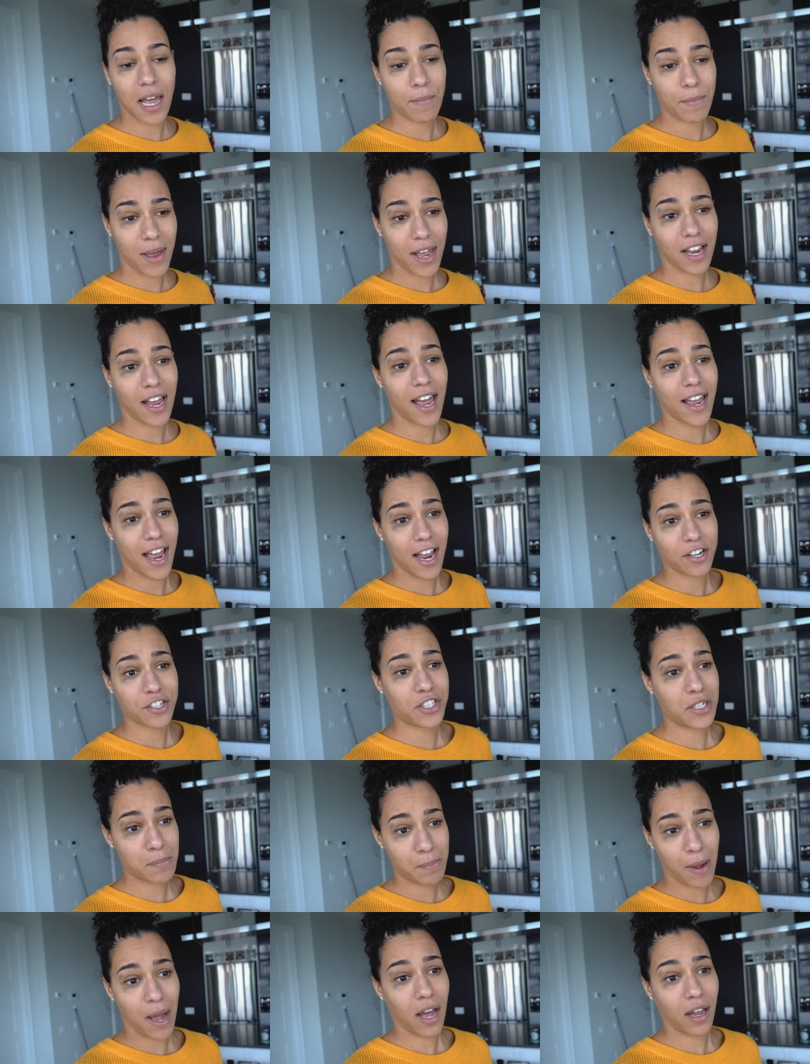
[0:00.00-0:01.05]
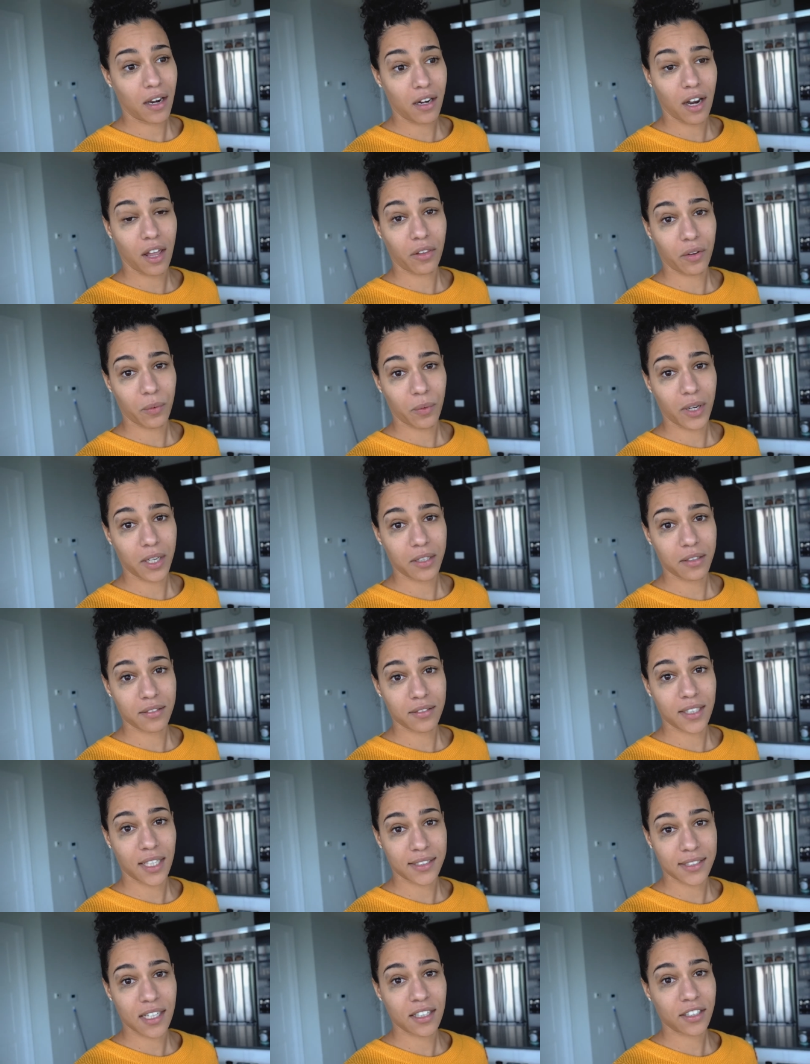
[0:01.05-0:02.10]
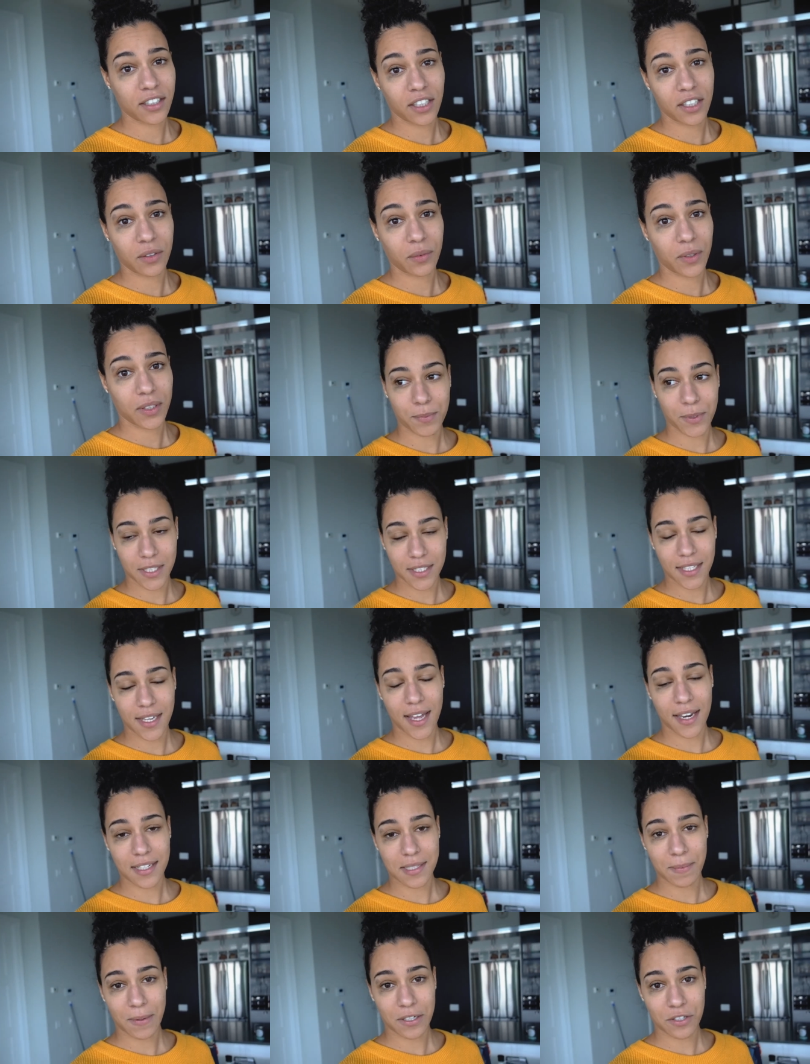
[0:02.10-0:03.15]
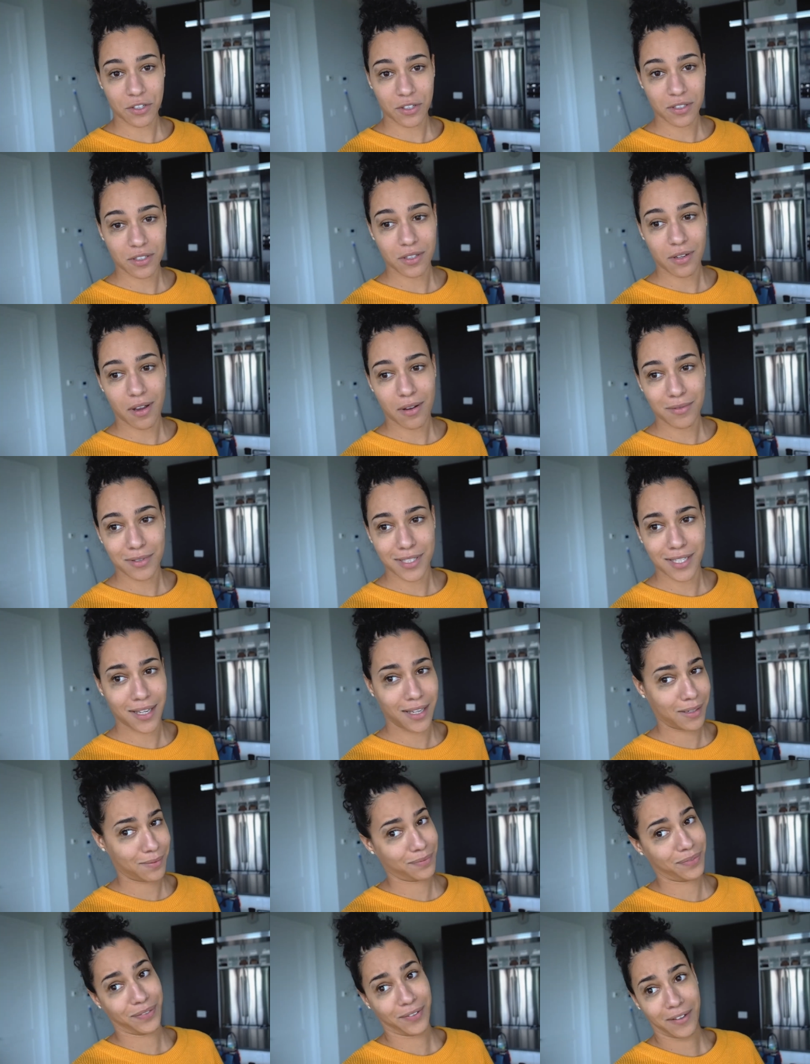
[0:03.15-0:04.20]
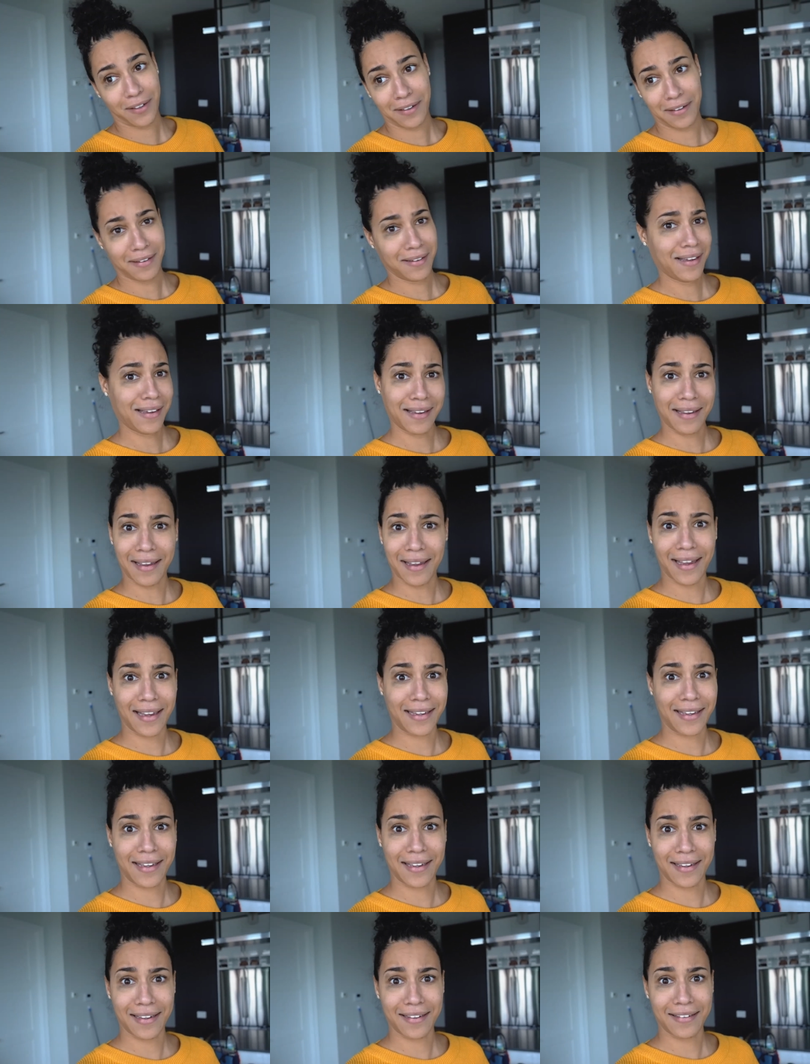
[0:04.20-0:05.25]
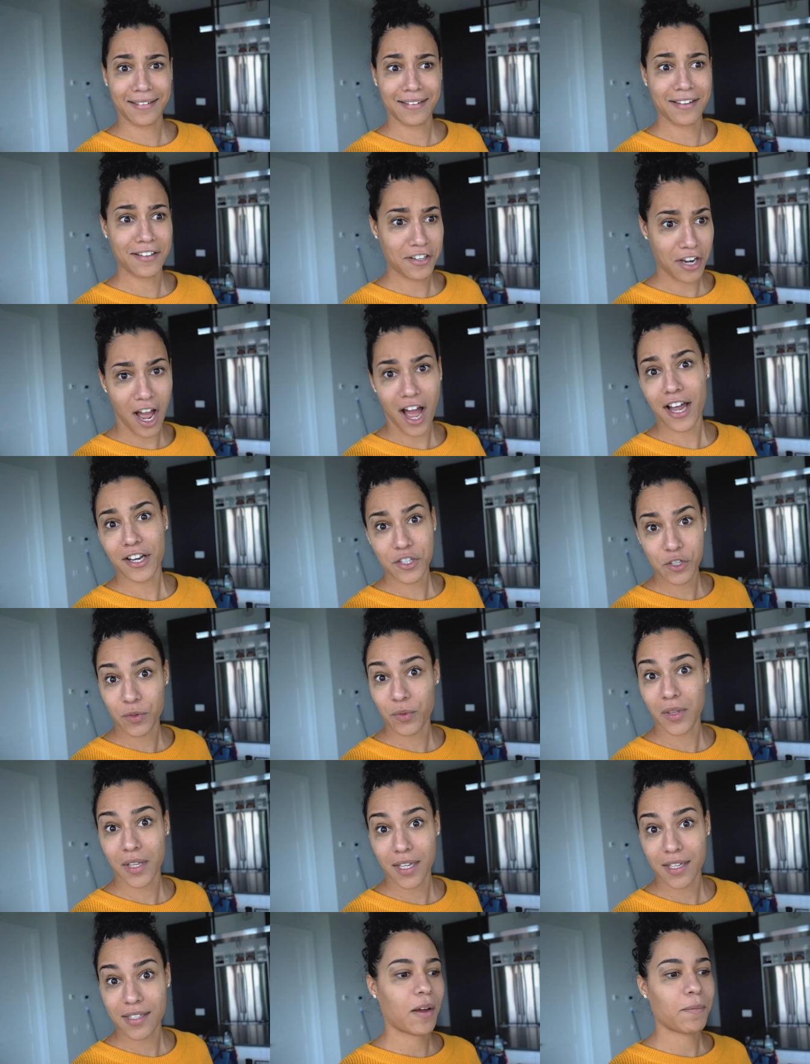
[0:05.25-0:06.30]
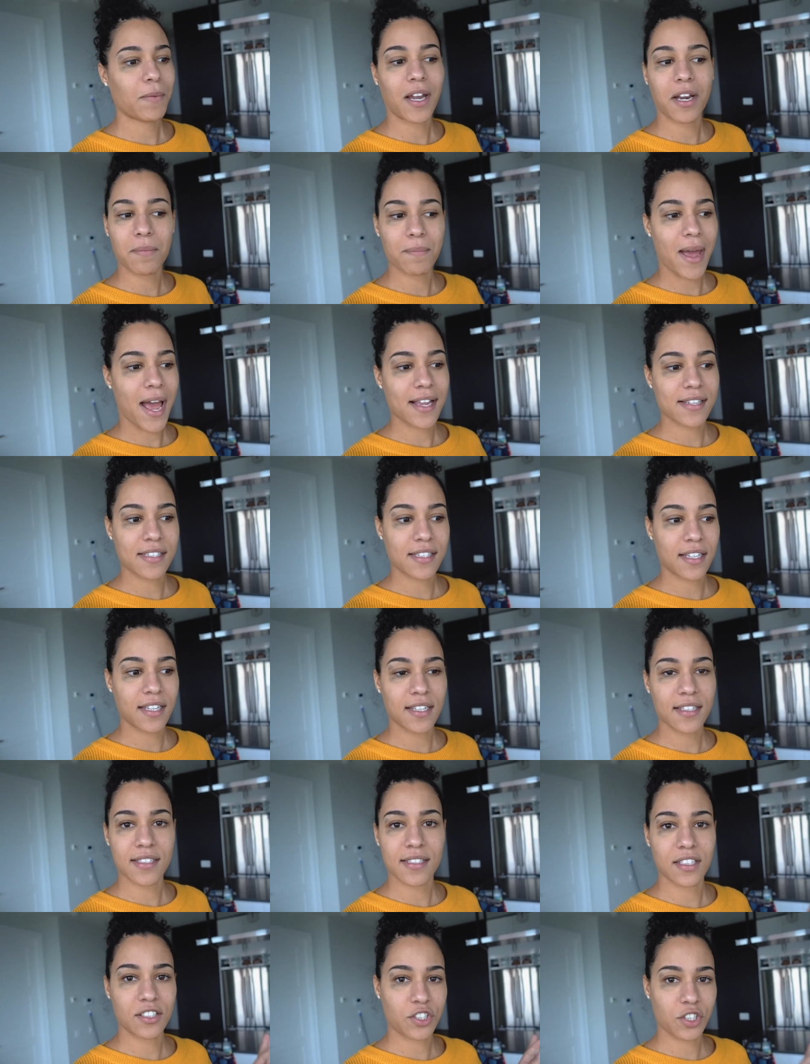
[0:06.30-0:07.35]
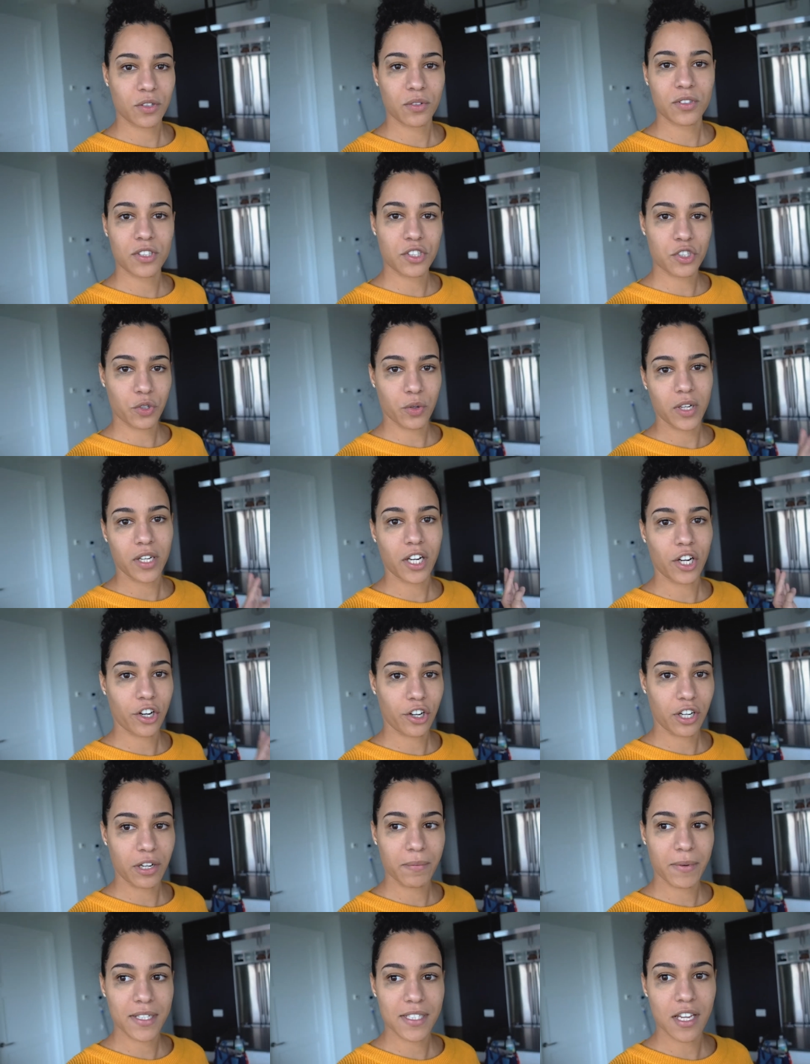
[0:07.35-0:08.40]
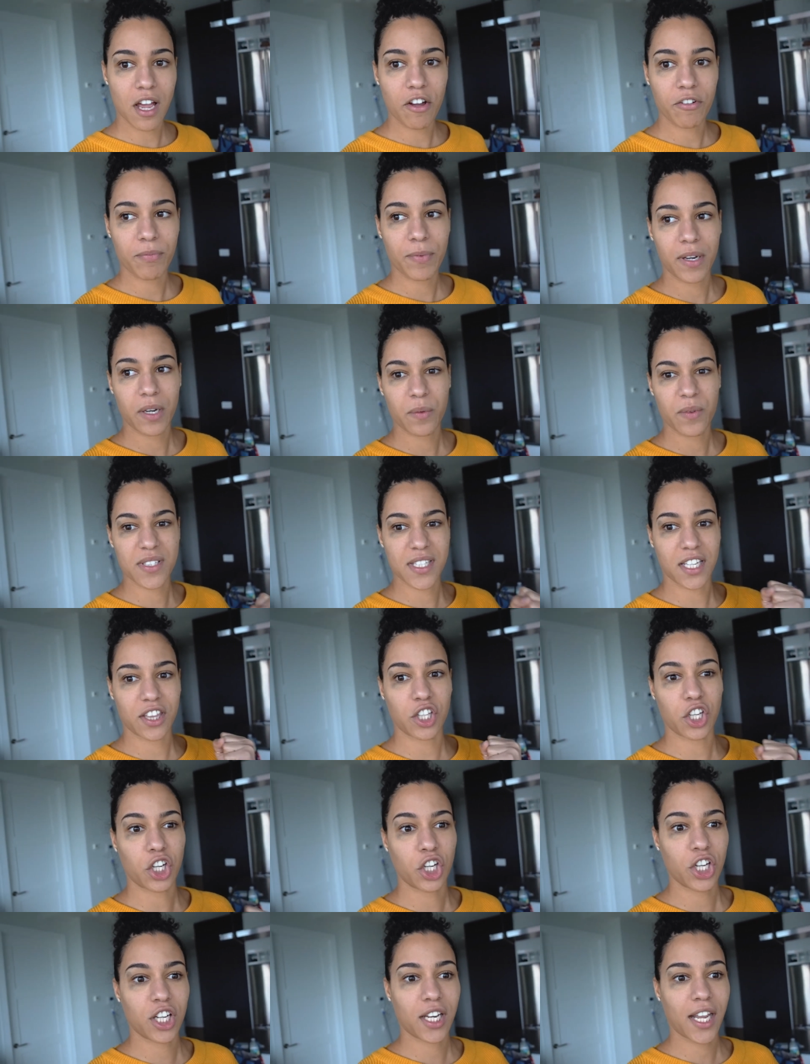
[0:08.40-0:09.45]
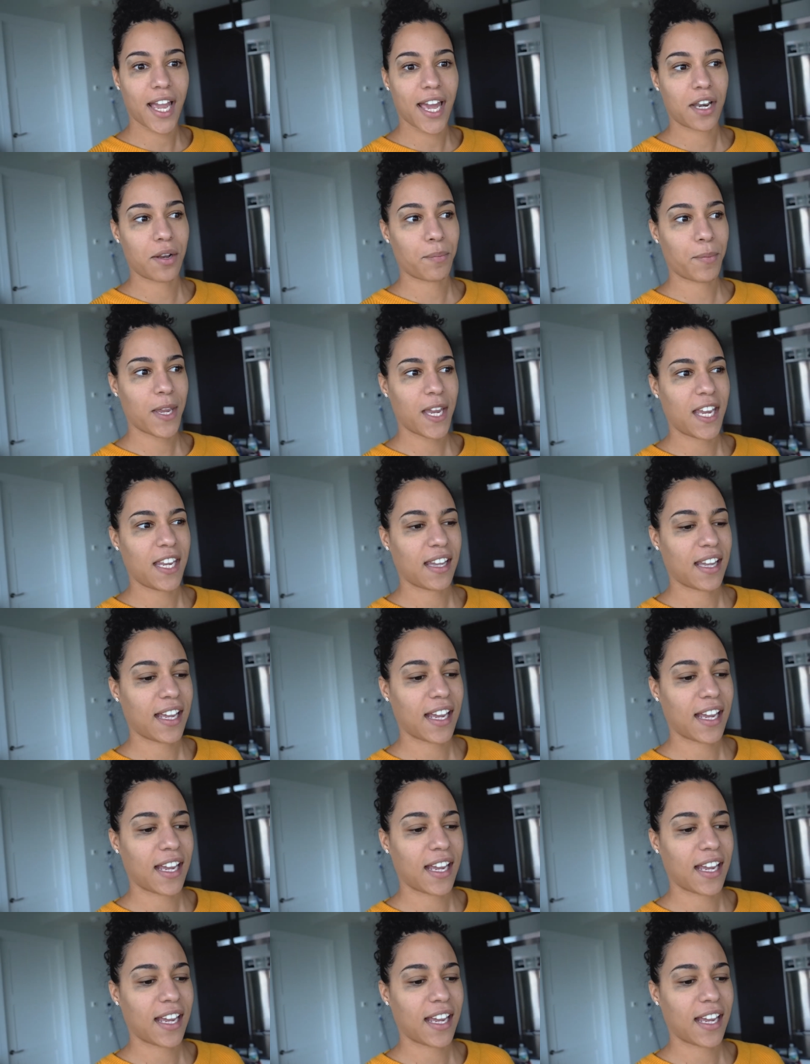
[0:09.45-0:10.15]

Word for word: I'm, I actually bought another one. That's how good it was. Plus they had a special. So I was like, I can't not do this. I'm not a masochist. I don't enjoy hurting myself, but it was like the good kind of pain.